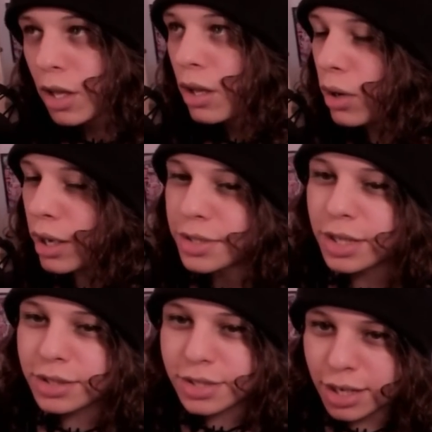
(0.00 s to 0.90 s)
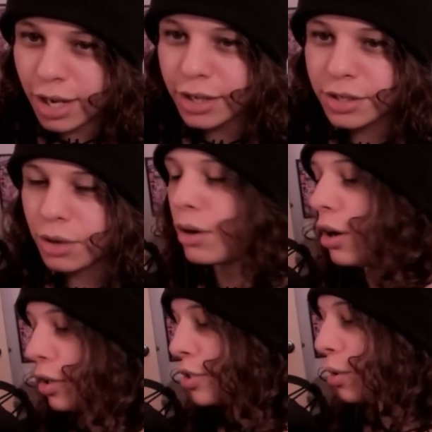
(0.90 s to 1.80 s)
But yeah, it's not to say I don't
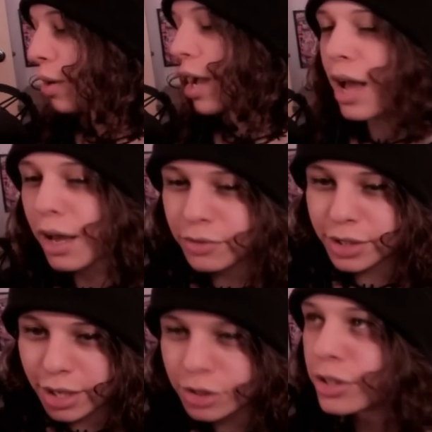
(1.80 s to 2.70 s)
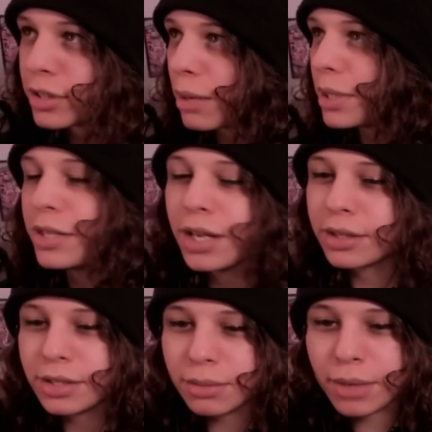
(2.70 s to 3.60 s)
also have addictions. I'm
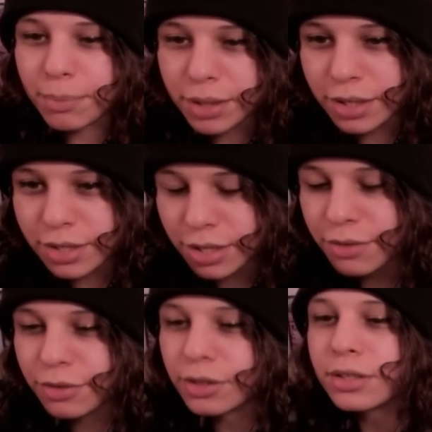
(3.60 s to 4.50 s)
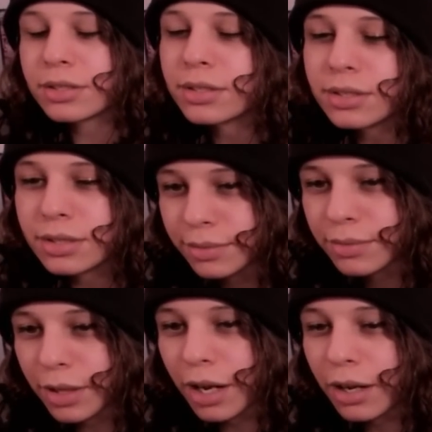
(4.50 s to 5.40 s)
addicted to my PC, for instance,
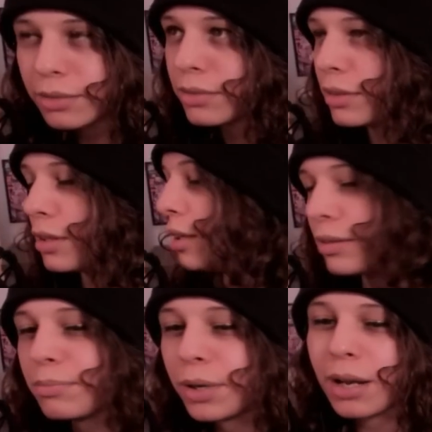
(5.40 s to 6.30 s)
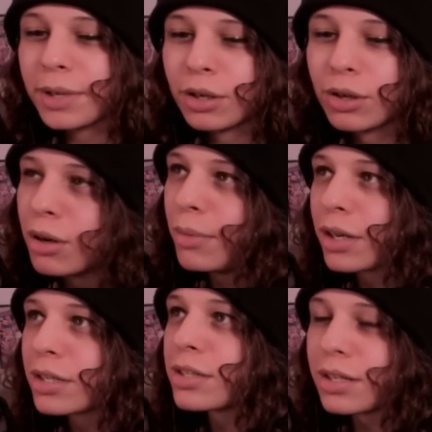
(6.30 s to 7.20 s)
you know? But I mean, who
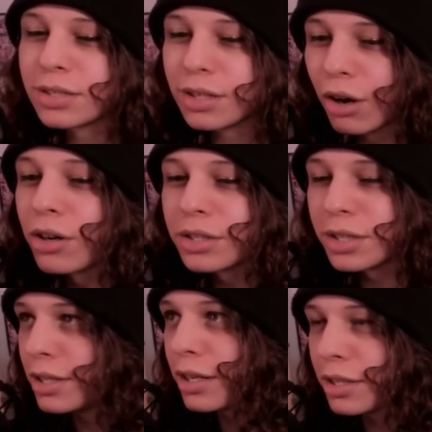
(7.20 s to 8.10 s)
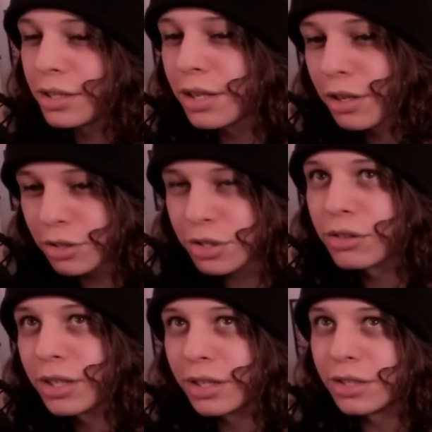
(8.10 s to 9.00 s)
amongst us aren't addicted to their
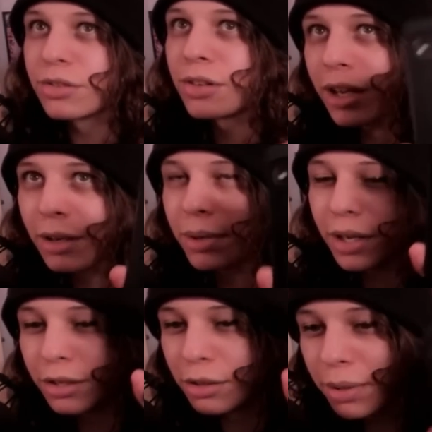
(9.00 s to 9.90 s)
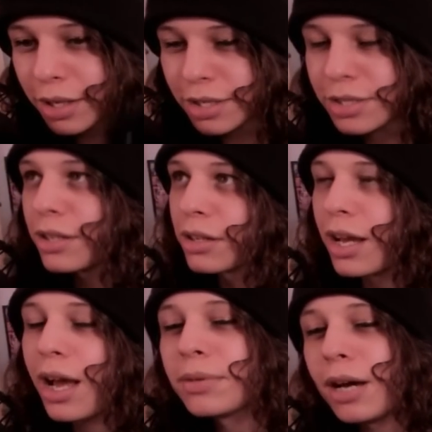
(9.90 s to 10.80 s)
screens, right? Be it your PC, your
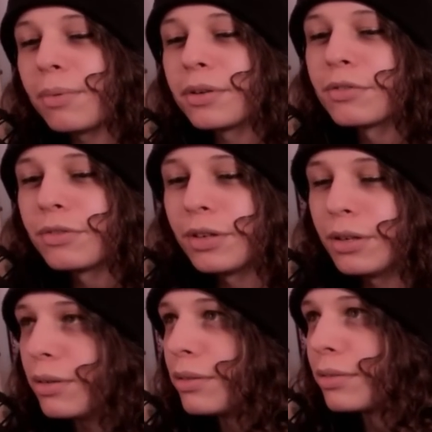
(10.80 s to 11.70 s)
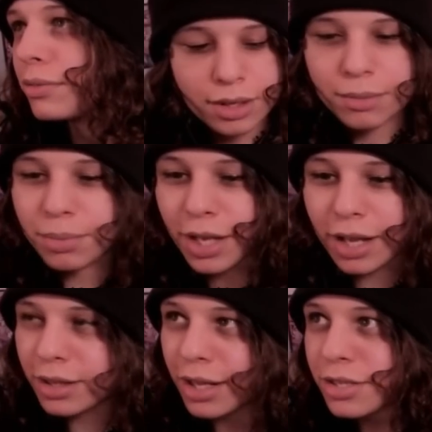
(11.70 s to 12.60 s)
laptop, or your phone. But
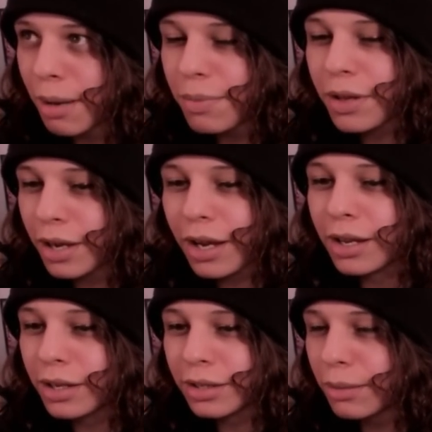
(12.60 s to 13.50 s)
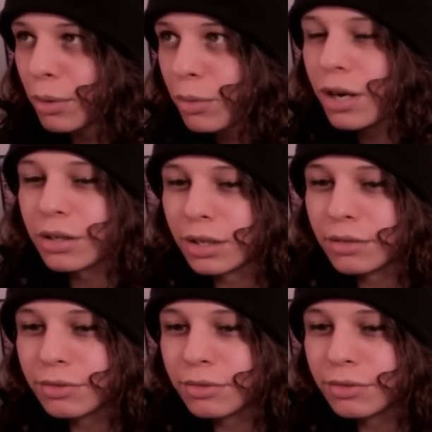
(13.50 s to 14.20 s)
that's something I am aware of.